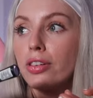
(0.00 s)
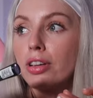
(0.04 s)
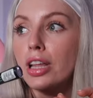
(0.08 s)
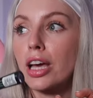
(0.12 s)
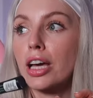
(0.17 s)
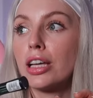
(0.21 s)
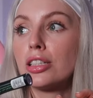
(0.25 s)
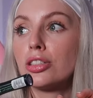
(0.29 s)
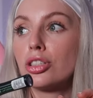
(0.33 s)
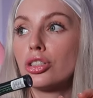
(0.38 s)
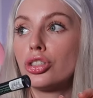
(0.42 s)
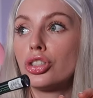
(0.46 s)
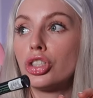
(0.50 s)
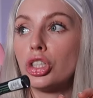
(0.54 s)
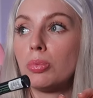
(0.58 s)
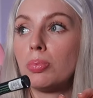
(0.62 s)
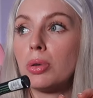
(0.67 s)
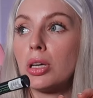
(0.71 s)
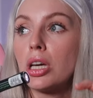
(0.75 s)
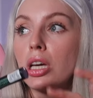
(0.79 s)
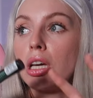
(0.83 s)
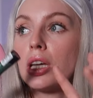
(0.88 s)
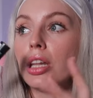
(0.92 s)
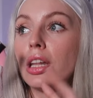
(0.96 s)
feel like this is
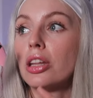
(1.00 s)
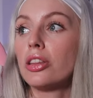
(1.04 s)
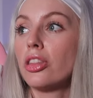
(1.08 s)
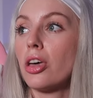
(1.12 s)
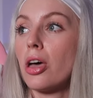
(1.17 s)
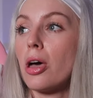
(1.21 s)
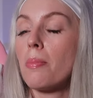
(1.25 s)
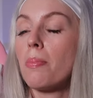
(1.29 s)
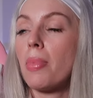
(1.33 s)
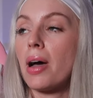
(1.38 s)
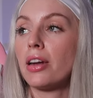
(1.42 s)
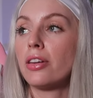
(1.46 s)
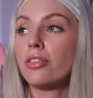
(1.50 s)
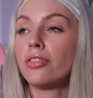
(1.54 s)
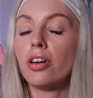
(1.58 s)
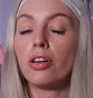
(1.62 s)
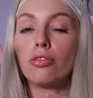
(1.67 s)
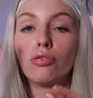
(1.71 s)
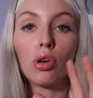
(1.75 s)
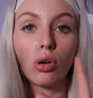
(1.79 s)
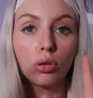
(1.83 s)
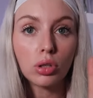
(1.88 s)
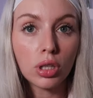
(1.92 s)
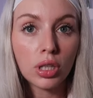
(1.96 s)
duping the
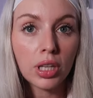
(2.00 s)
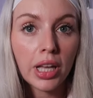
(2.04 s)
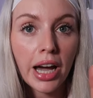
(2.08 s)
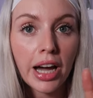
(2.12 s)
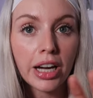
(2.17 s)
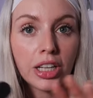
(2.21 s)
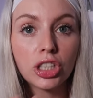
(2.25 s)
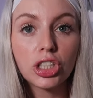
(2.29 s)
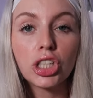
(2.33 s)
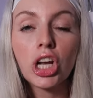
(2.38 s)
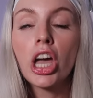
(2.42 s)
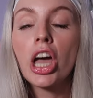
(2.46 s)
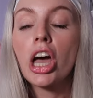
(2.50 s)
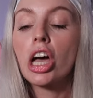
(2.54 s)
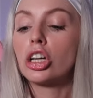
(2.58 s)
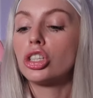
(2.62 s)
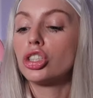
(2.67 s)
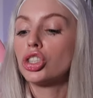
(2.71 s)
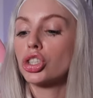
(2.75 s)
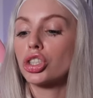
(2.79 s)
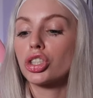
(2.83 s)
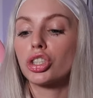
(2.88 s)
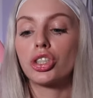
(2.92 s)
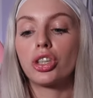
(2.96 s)
Benefit Roller Lash,
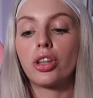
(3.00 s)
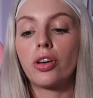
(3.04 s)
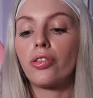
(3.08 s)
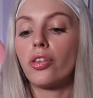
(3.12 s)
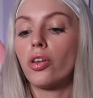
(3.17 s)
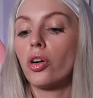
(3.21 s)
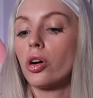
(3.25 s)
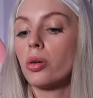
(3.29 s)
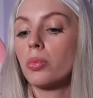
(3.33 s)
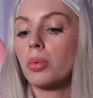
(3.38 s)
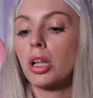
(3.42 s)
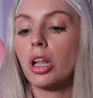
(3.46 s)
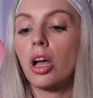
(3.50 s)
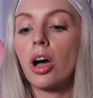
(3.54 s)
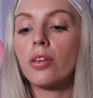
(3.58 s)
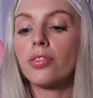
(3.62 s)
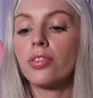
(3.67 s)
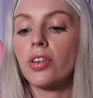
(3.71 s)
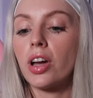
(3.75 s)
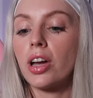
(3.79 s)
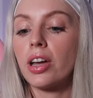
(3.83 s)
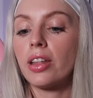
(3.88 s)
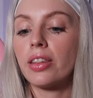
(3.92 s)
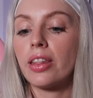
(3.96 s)
just the formula
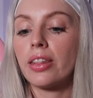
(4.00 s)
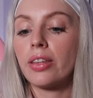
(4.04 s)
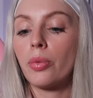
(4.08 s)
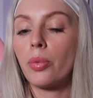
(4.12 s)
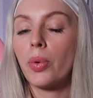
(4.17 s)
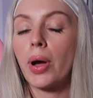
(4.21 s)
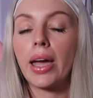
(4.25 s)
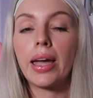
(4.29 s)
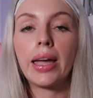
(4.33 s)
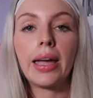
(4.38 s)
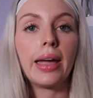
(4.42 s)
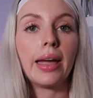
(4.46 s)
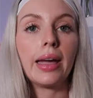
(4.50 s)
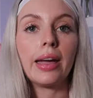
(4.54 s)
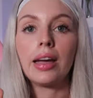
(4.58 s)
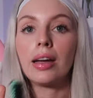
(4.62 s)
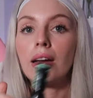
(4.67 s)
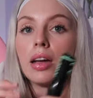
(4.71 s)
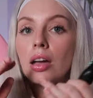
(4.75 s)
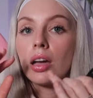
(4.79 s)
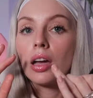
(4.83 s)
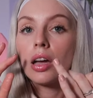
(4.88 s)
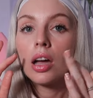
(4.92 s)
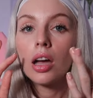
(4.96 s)
of it, the way
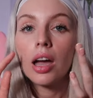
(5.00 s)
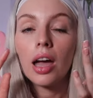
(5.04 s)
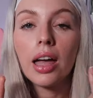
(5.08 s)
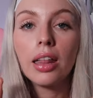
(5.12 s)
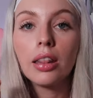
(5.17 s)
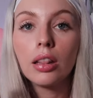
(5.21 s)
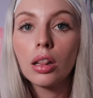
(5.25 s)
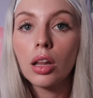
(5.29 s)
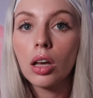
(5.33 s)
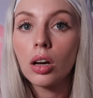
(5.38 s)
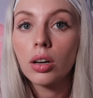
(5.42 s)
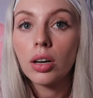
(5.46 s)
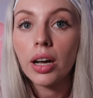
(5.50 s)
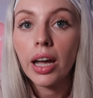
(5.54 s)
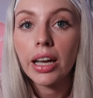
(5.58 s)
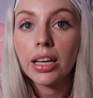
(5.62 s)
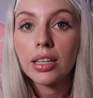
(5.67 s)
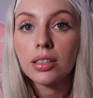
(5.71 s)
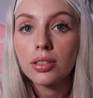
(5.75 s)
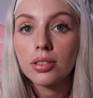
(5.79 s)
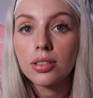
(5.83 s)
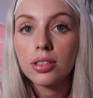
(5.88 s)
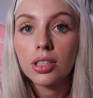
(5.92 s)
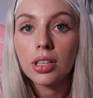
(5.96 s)
it
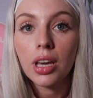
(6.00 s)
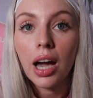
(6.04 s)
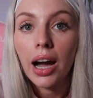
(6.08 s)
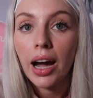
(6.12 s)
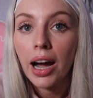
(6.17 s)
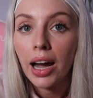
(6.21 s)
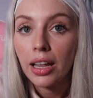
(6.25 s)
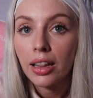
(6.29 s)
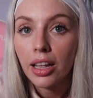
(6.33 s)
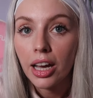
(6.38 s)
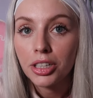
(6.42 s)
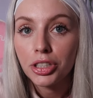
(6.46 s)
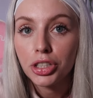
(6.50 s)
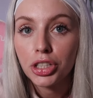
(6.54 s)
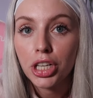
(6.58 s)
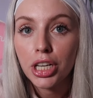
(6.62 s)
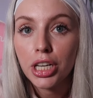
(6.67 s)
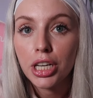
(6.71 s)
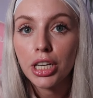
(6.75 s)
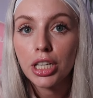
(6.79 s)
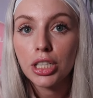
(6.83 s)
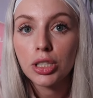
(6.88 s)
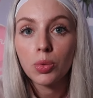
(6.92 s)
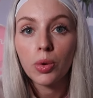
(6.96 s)
elongates your
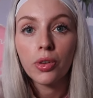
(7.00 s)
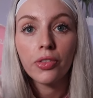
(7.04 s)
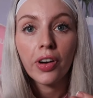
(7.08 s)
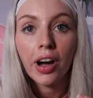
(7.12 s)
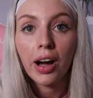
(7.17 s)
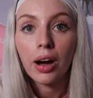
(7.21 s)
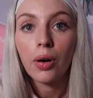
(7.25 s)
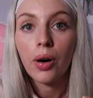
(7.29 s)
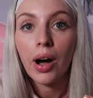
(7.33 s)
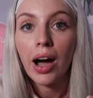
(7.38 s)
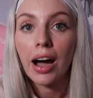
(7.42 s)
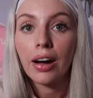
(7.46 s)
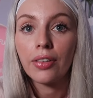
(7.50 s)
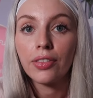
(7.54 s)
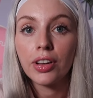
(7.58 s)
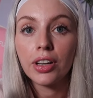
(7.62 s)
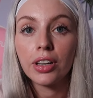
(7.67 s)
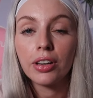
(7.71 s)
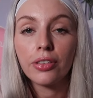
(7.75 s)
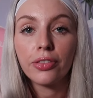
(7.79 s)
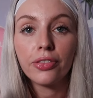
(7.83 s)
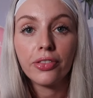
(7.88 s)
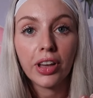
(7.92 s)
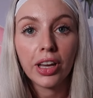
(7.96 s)
eyelashes without
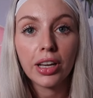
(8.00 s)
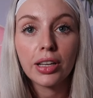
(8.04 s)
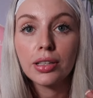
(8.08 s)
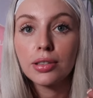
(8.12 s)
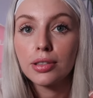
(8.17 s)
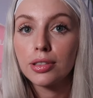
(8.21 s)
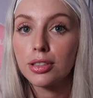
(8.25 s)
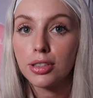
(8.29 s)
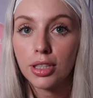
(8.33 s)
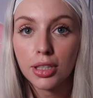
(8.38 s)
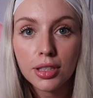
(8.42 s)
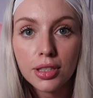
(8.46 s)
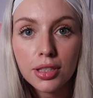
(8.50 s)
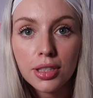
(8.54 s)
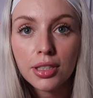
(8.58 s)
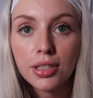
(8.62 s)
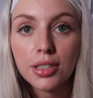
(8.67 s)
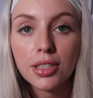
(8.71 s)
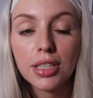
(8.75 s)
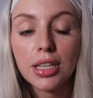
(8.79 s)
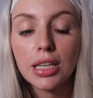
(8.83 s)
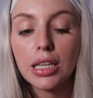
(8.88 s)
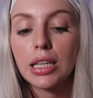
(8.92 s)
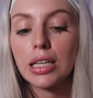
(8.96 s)
having a thick
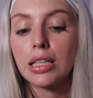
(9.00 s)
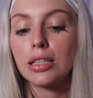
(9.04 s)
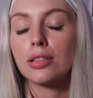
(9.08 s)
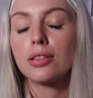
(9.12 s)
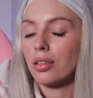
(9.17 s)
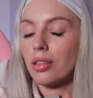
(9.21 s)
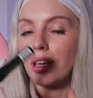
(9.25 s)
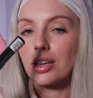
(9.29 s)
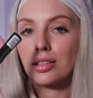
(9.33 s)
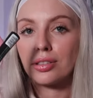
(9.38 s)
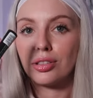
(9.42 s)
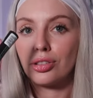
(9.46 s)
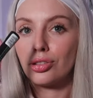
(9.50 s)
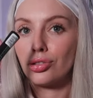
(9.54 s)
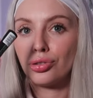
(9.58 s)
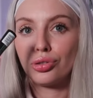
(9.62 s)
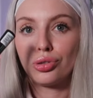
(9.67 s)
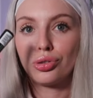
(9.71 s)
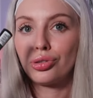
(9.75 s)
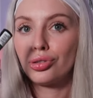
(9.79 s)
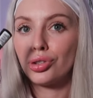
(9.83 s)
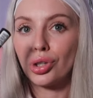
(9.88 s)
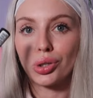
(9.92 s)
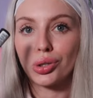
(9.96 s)
consistency. This is
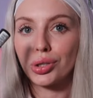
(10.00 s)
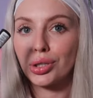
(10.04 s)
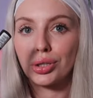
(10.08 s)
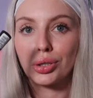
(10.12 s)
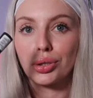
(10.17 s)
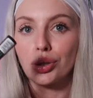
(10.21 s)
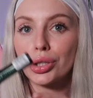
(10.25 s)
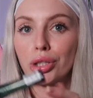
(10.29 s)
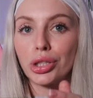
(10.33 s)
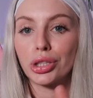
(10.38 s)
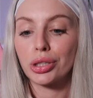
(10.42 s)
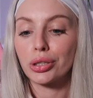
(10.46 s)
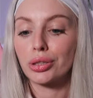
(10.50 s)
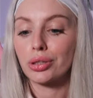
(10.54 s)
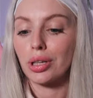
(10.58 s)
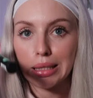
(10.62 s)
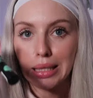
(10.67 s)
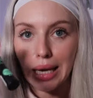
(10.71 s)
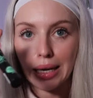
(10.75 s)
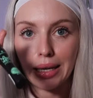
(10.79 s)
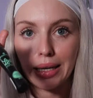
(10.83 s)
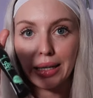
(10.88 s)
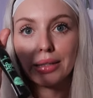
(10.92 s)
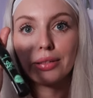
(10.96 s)
just as good.
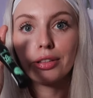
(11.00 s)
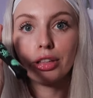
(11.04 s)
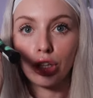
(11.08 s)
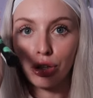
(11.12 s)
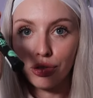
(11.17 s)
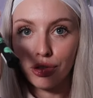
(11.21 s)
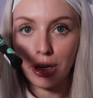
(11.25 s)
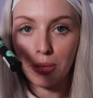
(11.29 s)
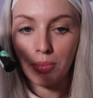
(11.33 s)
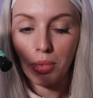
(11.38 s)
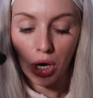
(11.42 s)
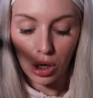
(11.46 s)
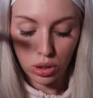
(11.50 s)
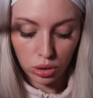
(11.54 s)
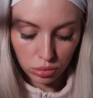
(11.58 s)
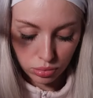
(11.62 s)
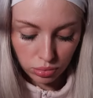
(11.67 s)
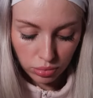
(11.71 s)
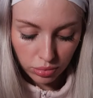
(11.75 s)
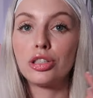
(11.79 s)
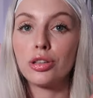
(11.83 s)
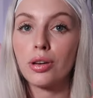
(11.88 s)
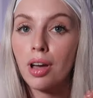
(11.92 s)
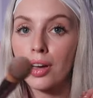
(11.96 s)
Get it, the green bottle.
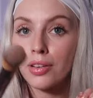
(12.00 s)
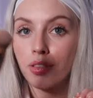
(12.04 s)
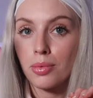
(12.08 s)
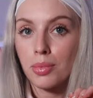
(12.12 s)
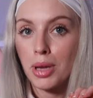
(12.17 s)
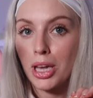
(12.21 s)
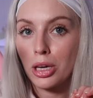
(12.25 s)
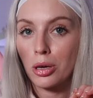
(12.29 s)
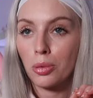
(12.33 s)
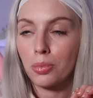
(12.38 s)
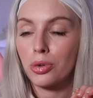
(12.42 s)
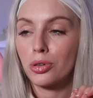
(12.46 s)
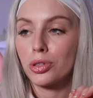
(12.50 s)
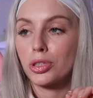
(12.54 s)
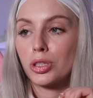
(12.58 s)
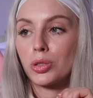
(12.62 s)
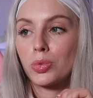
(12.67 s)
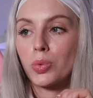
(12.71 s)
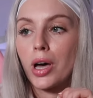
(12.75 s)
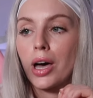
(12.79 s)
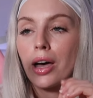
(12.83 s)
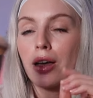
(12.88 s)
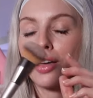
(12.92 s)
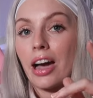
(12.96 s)
do have a makeup brush
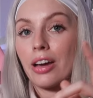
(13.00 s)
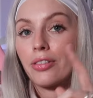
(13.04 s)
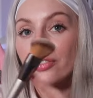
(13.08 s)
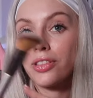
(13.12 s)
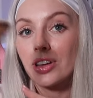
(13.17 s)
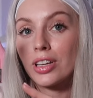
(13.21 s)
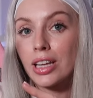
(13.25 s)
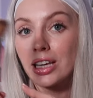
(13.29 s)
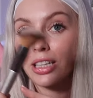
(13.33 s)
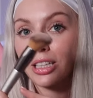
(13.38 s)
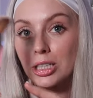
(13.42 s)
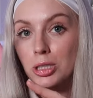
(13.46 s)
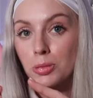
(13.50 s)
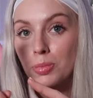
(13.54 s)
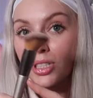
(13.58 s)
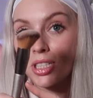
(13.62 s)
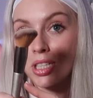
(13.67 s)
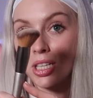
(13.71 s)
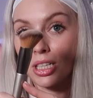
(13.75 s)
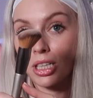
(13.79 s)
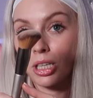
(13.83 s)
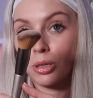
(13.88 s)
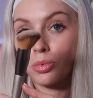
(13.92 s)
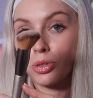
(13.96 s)
as well. I feel like this
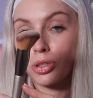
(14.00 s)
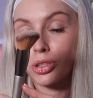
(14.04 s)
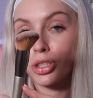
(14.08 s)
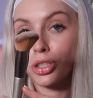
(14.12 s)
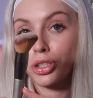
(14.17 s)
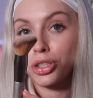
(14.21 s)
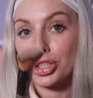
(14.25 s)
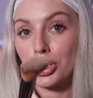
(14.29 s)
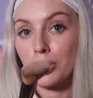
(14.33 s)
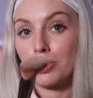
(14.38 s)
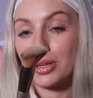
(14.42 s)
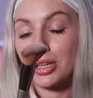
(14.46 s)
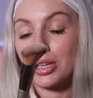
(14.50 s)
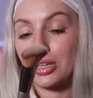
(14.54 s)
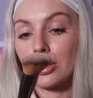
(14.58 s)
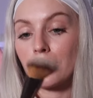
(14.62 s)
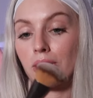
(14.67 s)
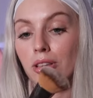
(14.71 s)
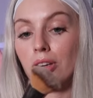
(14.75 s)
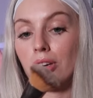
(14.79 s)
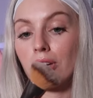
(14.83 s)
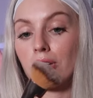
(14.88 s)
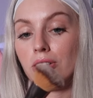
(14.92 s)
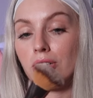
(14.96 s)
particular brush is
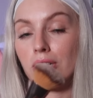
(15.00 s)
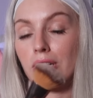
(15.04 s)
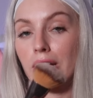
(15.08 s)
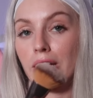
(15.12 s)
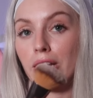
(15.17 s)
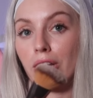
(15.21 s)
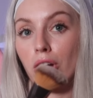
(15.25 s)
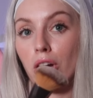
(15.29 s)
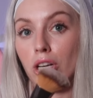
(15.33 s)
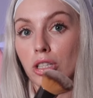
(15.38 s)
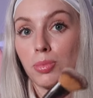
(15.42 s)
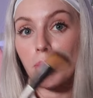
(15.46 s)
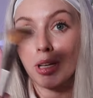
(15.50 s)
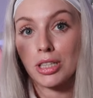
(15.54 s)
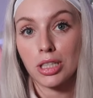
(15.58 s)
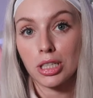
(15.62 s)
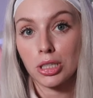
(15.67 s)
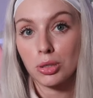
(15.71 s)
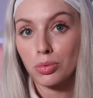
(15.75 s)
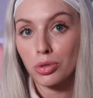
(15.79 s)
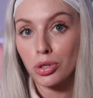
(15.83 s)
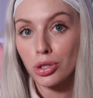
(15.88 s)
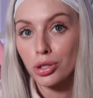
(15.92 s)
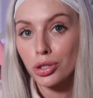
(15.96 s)
duping the Delilah
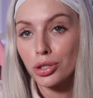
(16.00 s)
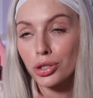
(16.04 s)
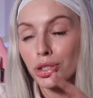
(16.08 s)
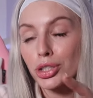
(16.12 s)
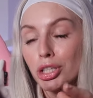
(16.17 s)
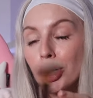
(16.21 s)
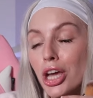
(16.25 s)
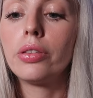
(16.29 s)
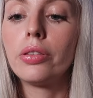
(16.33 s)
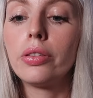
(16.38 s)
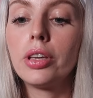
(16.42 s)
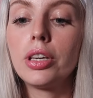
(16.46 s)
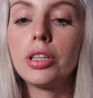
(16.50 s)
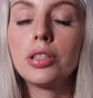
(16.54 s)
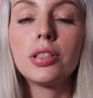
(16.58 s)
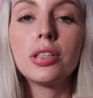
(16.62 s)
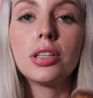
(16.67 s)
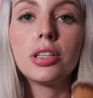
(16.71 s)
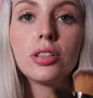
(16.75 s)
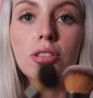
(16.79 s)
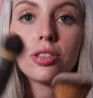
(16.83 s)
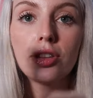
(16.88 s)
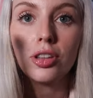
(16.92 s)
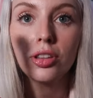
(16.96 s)
Cosmetics brush. This
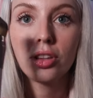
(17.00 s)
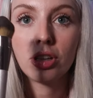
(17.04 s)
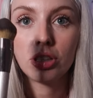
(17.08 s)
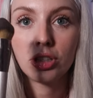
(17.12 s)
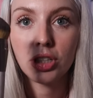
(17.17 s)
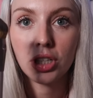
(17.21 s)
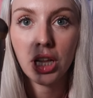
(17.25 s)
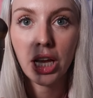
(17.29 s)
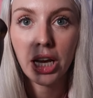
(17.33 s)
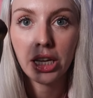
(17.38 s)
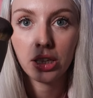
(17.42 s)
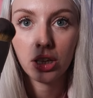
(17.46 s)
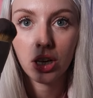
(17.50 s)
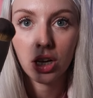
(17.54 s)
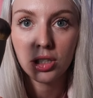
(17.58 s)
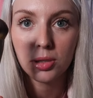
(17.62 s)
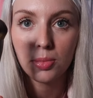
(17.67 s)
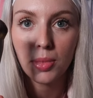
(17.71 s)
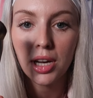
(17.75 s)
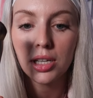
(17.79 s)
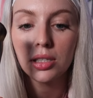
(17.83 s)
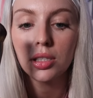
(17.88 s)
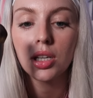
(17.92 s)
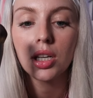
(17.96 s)
is the Delilah
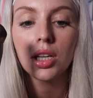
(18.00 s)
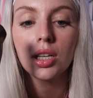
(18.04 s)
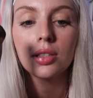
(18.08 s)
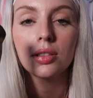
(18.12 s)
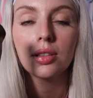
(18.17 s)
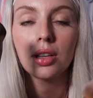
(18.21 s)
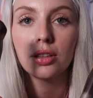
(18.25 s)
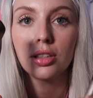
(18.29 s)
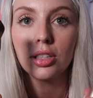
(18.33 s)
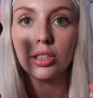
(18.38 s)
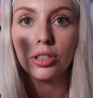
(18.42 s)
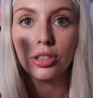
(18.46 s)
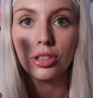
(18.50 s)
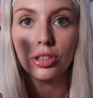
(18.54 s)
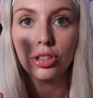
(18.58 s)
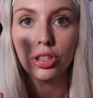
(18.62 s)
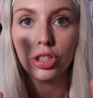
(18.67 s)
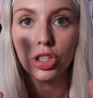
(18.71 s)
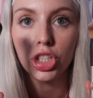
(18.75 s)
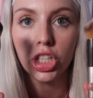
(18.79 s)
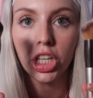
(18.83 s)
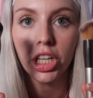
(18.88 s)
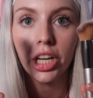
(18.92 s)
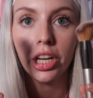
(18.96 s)
Cosmetics and this is
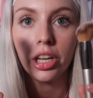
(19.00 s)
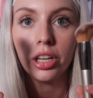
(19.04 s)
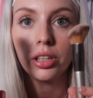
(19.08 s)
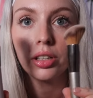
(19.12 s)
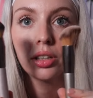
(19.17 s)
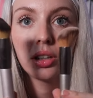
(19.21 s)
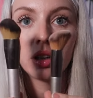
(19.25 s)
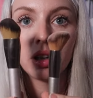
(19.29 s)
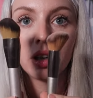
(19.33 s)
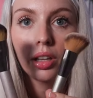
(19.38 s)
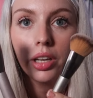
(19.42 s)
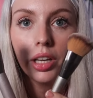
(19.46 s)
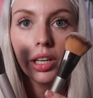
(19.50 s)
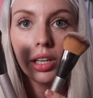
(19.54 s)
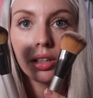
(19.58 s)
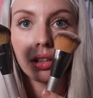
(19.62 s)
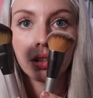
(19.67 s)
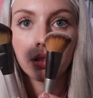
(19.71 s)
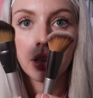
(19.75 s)
the Shein. Like,